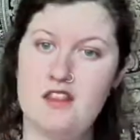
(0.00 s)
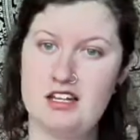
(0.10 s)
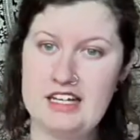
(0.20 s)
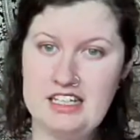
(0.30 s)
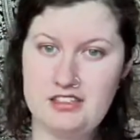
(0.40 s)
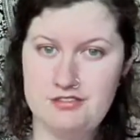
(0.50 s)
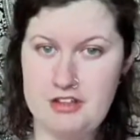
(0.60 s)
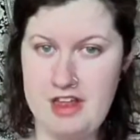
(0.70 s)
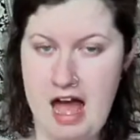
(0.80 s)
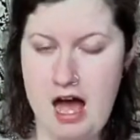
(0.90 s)
The link
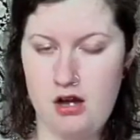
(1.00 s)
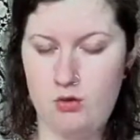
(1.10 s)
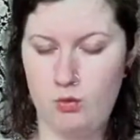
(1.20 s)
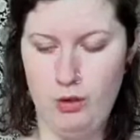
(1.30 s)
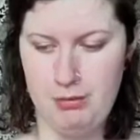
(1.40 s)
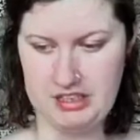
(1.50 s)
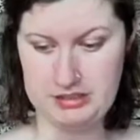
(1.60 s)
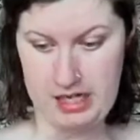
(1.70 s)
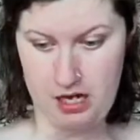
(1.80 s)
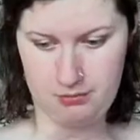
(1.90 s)
for that will be
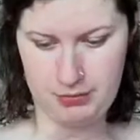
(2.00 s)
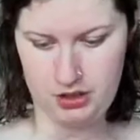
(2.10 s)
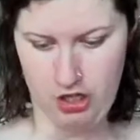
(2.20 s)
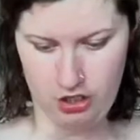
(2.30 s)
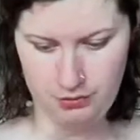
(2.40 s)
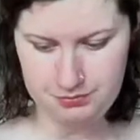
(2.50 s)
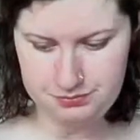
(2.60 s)
down below.